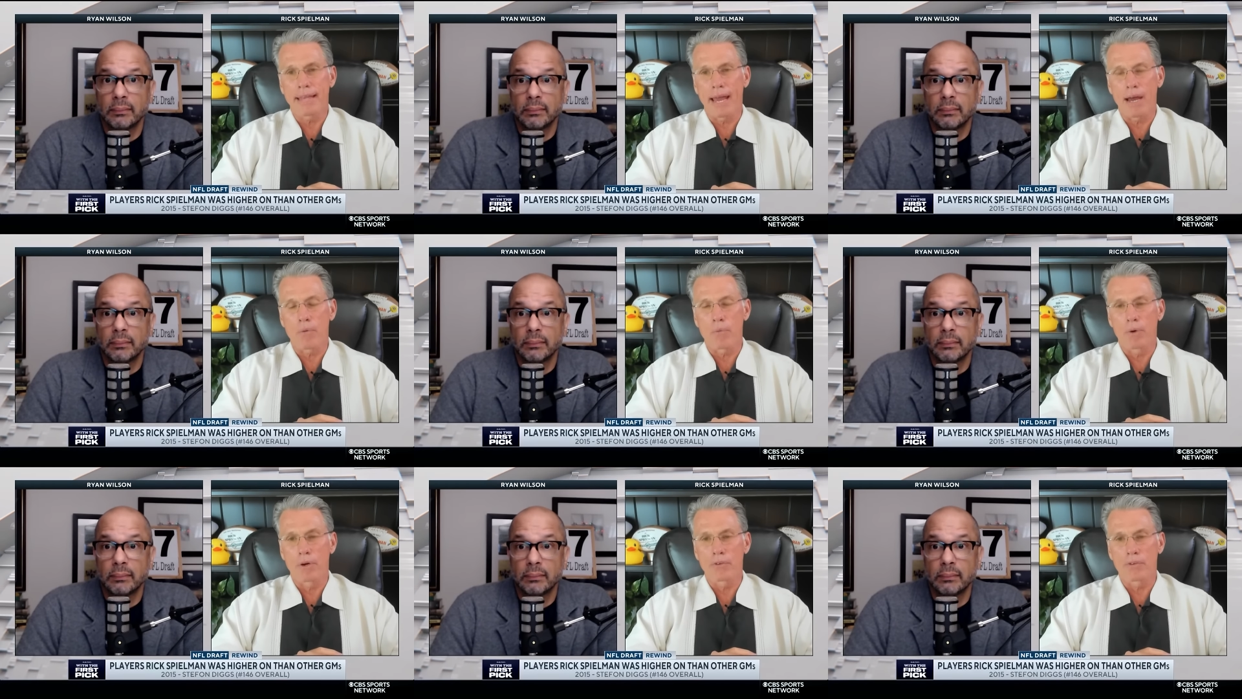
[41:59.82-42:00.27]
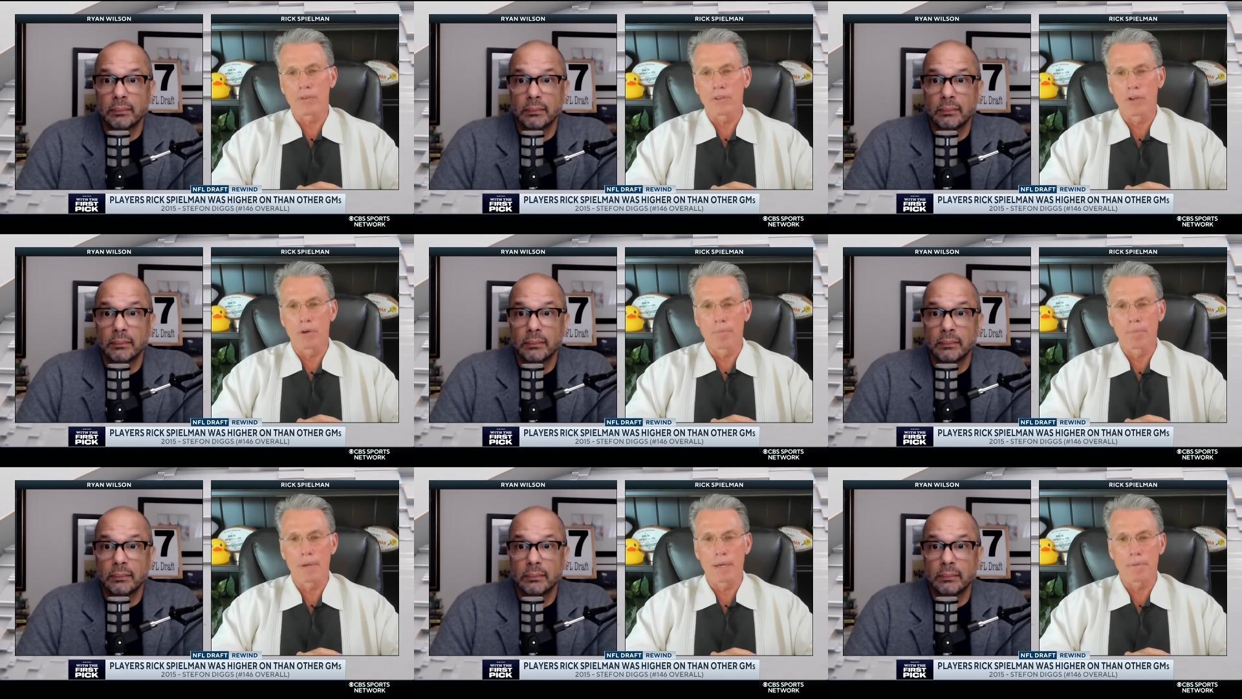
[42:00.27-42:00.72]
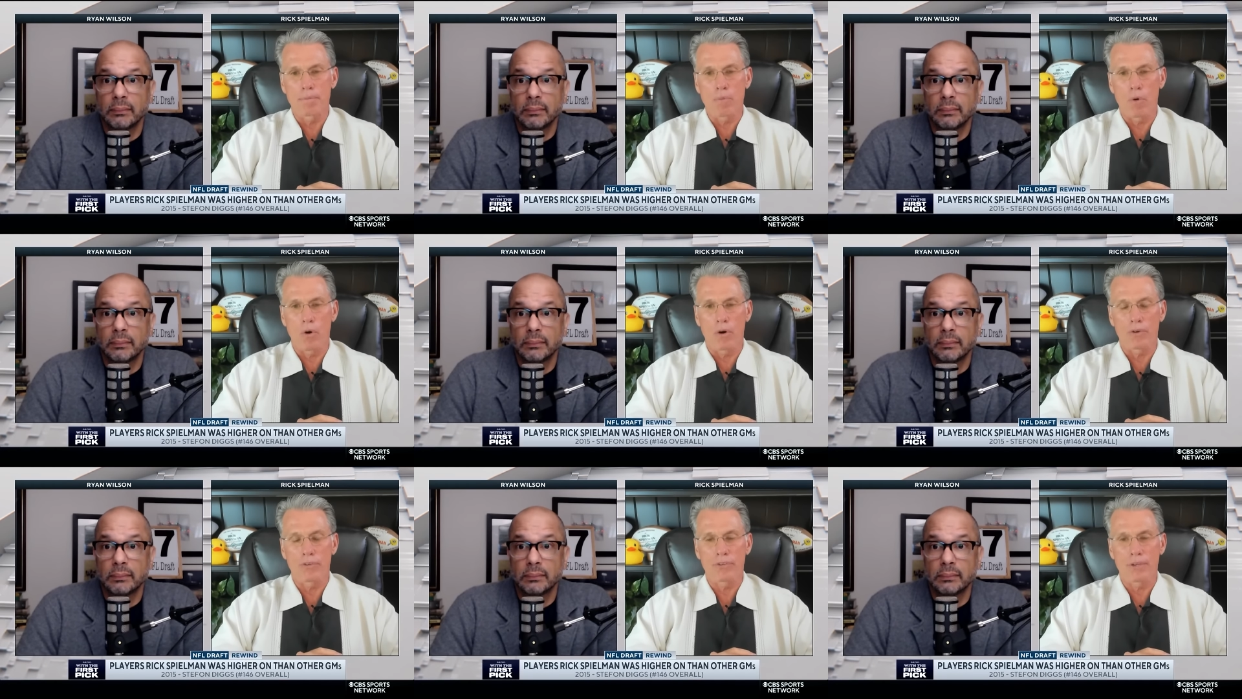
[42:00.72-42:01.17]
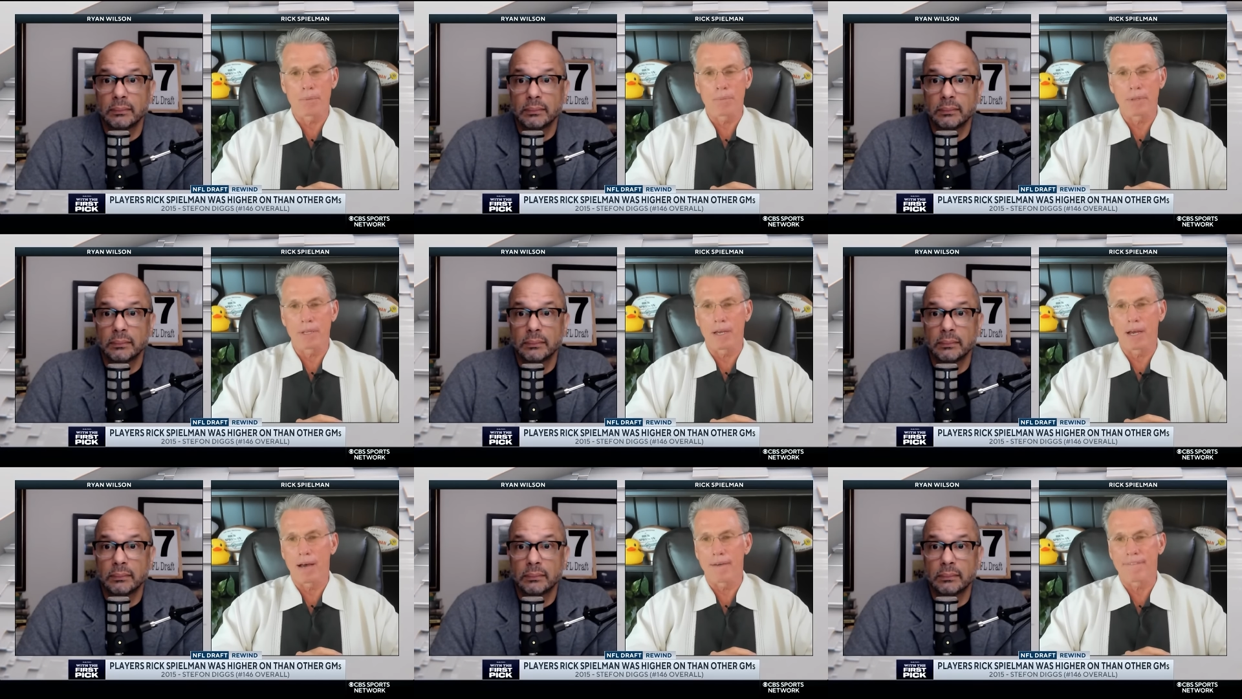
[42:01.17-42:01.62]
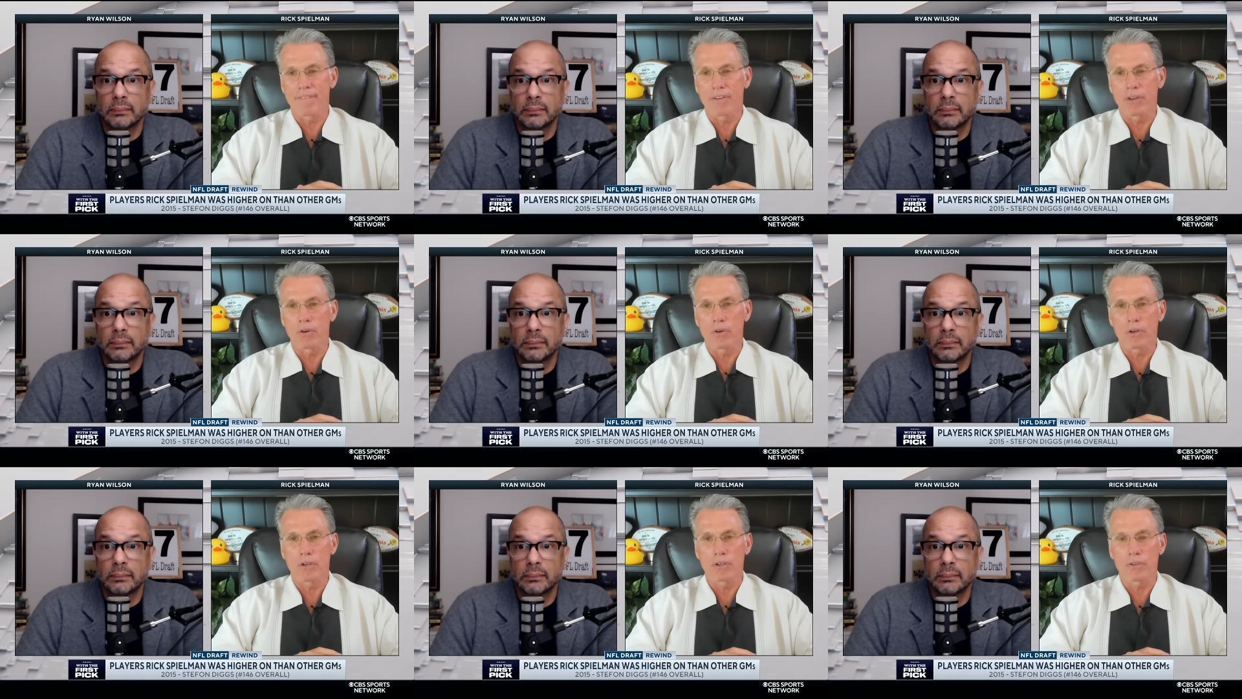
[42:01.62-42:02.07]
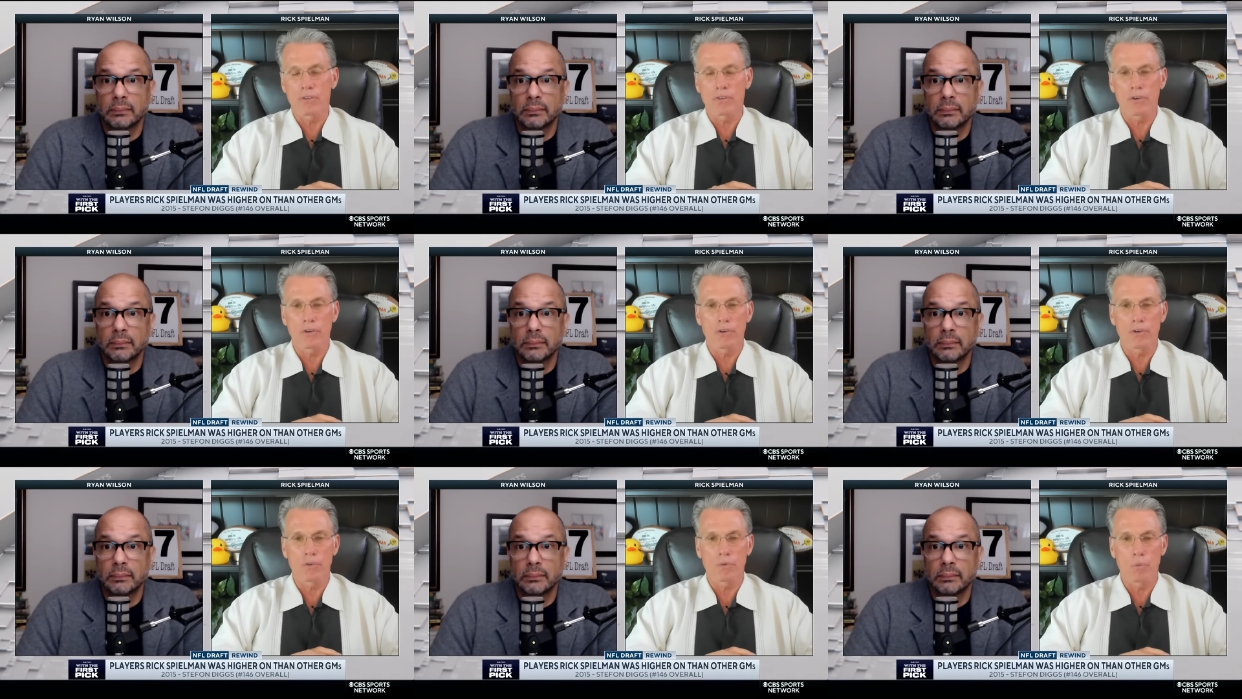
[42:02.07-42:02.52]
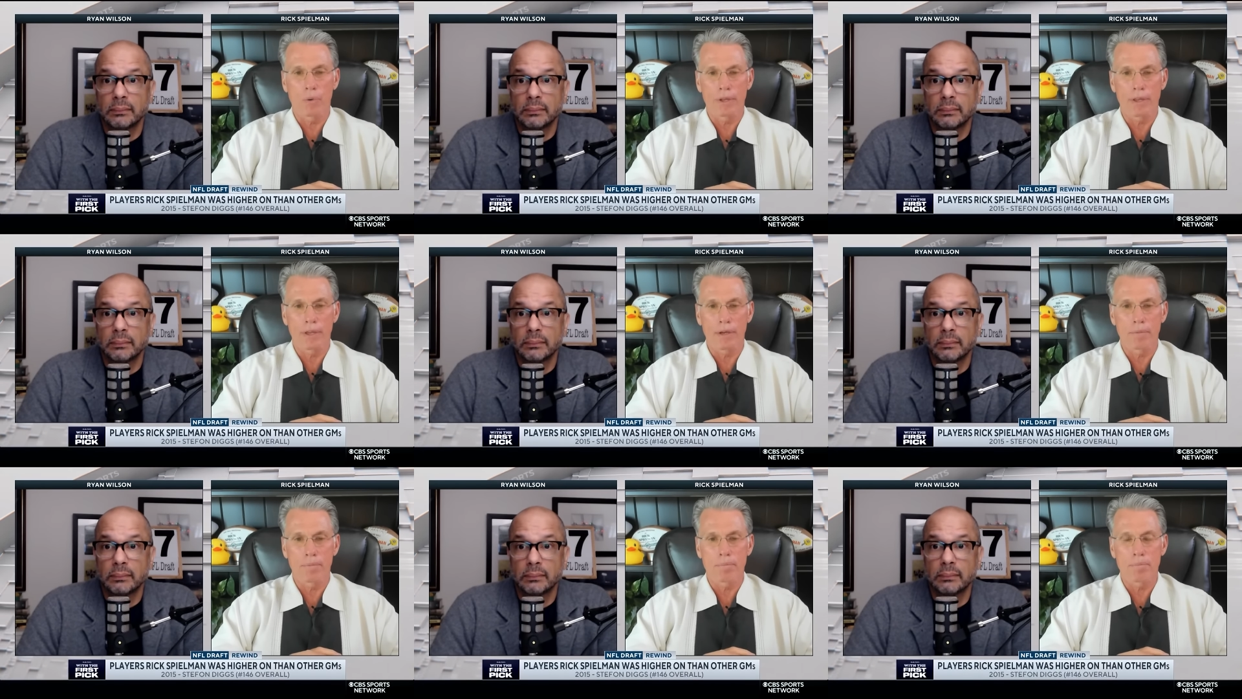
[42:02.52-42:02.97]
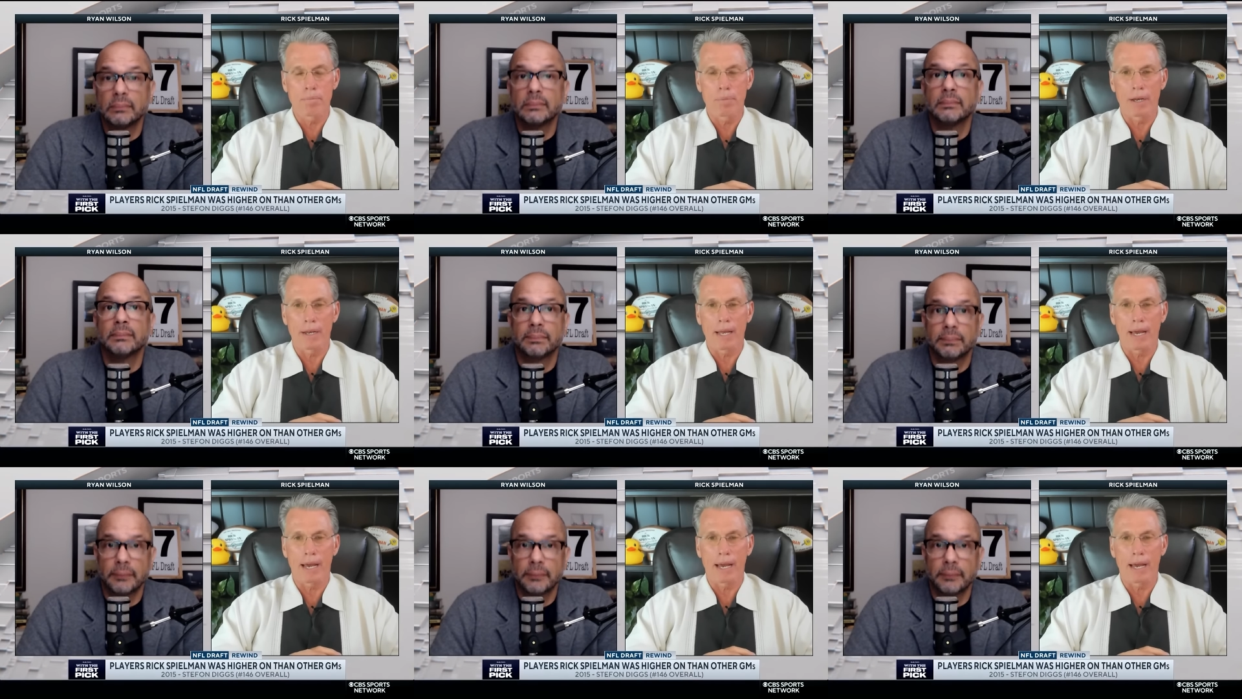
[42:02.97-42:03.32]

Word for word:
Speaker 1: that was a little bit more some of the off field concerns with him, but